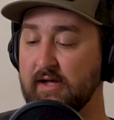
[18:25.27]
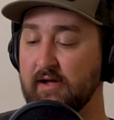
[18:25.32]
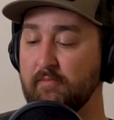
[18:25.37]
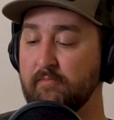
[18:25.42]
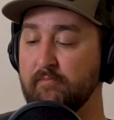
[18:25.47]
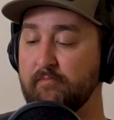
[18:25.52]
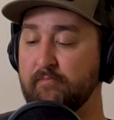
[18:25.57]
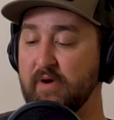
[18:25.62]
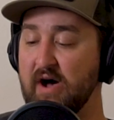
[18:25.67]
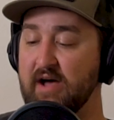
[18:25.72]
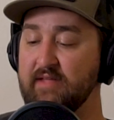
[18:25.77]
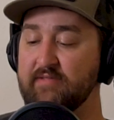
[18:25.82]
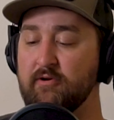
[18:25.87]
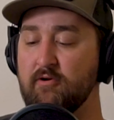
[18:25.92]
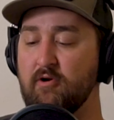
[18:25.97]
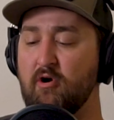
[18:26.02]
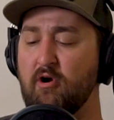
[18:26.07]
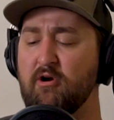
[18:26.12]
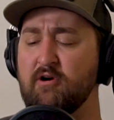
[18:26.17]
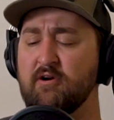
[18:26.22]
but
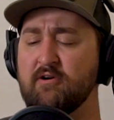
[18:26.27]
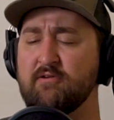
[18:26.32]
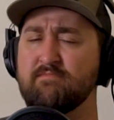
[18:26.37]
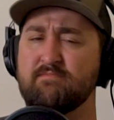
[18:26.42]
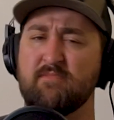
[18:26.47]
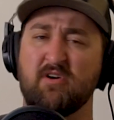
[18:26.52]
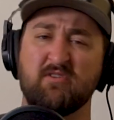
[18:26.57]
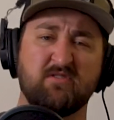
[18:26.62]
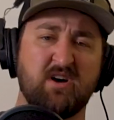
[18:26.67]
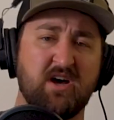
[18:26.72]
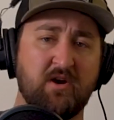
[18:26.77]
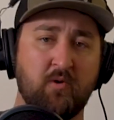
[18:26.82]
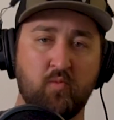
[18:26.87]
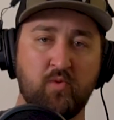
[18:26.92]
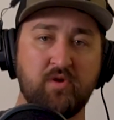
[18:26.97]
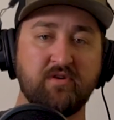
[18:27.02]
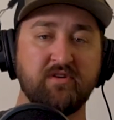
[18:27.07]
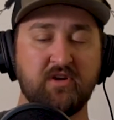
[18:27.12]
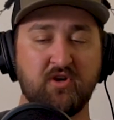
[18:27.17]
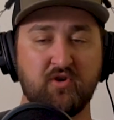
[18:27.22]
there are a lot of
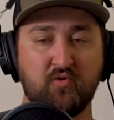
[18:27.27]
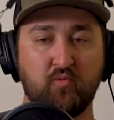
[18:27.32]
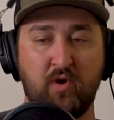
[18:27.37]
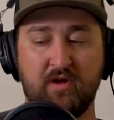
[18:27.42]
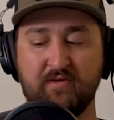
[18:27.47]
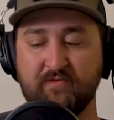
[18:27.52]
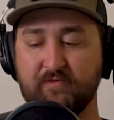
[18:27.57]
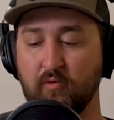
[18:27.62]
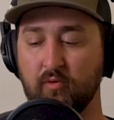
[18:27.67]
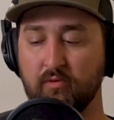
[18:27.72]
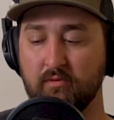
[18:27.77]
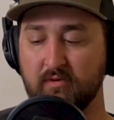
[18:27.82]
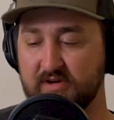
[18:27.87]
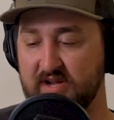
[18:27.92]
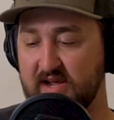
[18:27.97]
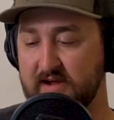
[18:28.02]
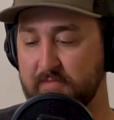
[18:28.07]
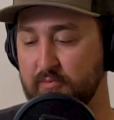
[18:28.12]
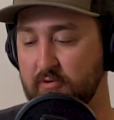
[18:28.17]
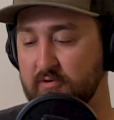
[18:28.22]
really good weight forward
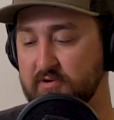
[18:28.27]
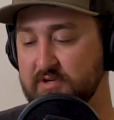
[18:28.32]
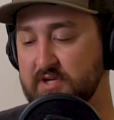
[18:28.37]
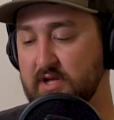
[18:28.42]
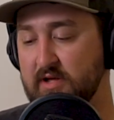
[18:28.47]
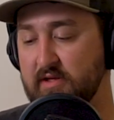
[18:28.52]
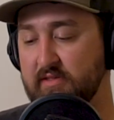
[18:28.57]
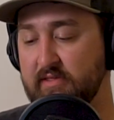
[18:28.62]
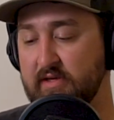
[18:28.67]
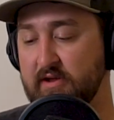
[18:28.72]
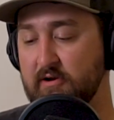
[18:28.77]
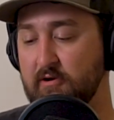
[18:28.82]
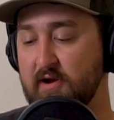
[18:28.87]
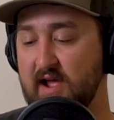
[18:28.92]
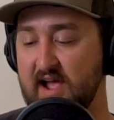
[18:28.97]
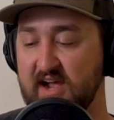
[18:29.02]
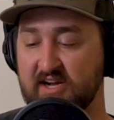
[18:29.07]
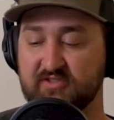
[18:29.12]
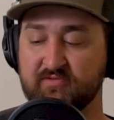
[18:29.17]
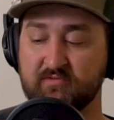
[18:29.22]
tapers that are
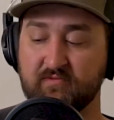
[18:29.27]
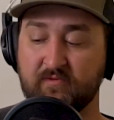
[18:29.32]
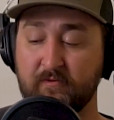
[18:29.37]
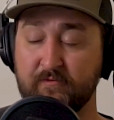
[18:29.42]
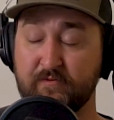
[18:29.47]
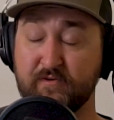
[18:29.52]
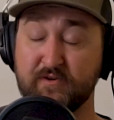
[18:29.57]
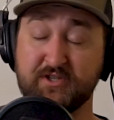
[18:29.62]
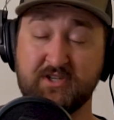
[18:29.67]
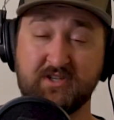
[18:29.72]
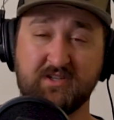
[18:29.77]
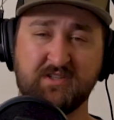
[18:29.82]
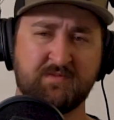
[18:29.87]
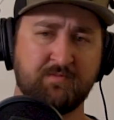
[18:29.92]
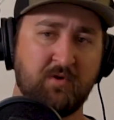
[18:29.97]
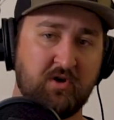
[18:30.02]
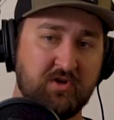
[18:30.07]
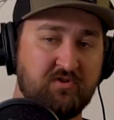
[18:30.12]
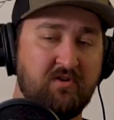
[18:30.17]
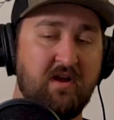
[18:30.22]
excellent for fishing
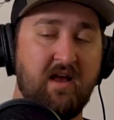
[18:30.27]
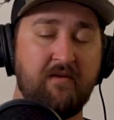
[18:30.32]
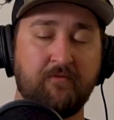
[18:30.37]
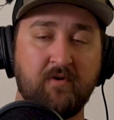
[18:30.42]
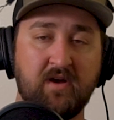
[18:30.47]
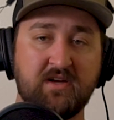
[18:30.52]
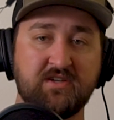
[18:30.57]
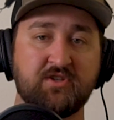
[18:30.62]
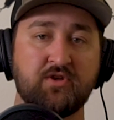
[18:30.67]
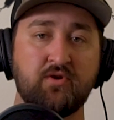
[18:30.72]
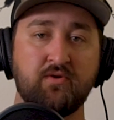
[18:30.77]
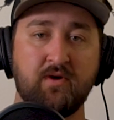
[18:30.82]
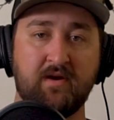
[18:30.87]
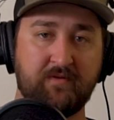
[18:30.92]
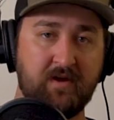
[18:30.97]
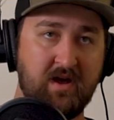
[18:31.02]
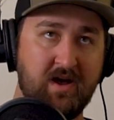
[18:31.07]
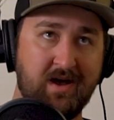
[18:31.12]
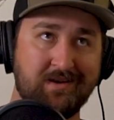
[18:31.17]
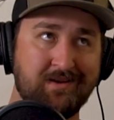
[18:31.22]
small dry flies too.
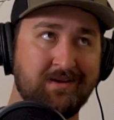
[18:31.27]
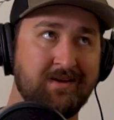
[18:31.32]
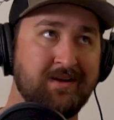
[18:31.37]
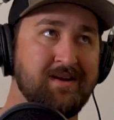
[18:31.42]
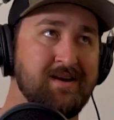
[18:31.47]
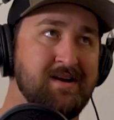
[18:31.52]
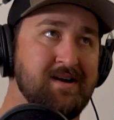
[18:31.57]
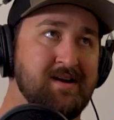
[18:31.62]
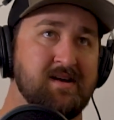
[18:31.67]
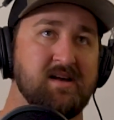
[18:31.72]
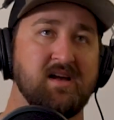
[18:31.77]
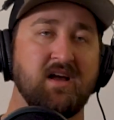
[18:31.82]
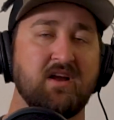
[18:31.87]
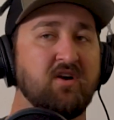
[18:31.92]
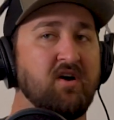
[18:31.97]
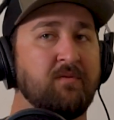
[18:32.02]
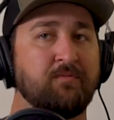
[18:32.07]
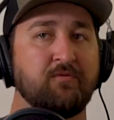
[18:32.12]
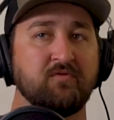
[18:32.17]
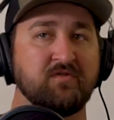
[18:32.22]
I've got a
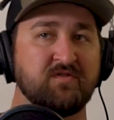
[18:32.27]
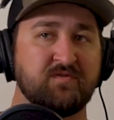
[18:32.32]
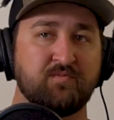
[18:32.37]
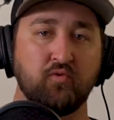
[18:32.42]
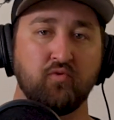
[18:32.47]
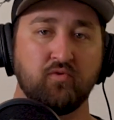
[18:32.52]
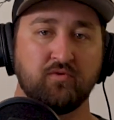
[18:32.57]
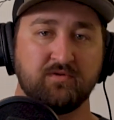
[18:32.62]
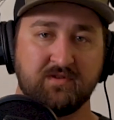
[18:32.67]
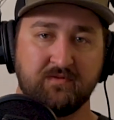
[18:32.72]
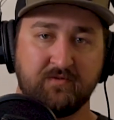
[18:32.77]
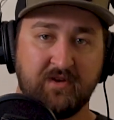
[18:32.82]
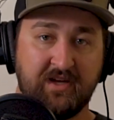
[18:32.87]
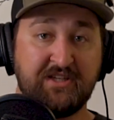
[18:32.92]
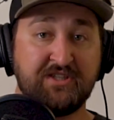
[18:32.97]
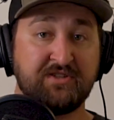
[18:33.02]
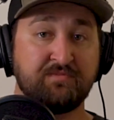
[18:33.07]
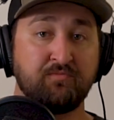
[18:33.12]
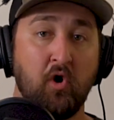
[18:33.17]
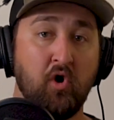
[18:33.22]
couple of spools of
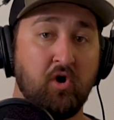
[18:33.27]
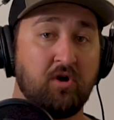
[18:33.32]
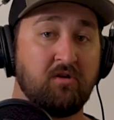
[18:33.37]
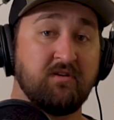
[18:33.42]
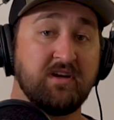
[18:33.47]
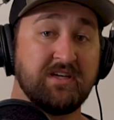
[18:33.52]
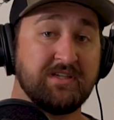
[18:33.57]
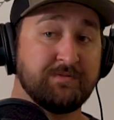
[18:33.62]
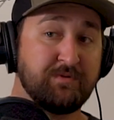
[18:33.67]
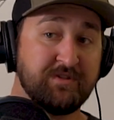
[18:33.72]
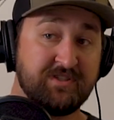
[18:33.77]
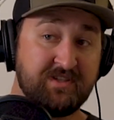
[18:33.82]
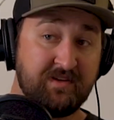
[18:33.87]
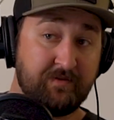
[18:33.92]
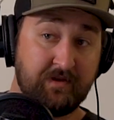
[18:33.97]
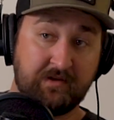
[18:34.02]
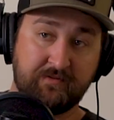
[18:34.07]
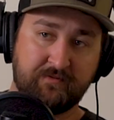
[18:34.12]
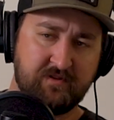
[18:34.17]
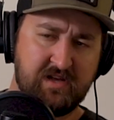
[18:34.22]
like small creek
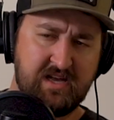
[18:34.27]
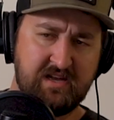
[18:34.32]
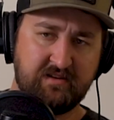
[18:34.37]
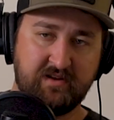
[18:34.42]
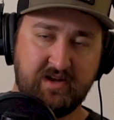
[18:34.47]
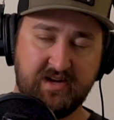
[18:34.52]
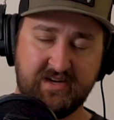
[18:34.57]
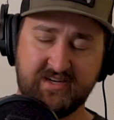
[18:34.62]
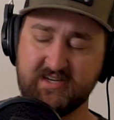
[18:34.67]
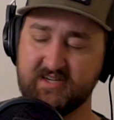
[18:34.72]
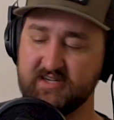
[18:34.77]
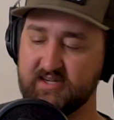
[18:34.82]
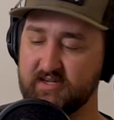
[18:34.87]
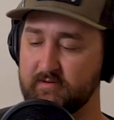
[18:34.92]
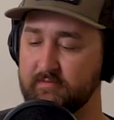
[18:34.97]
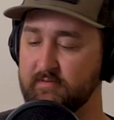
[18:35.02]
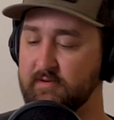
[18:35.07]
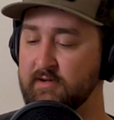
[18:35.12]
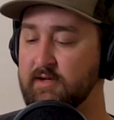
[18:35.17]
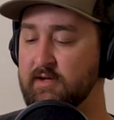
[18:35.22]
specific fly line
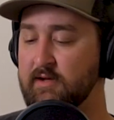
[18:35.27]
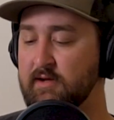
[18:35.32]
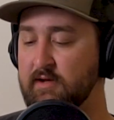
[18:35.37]
in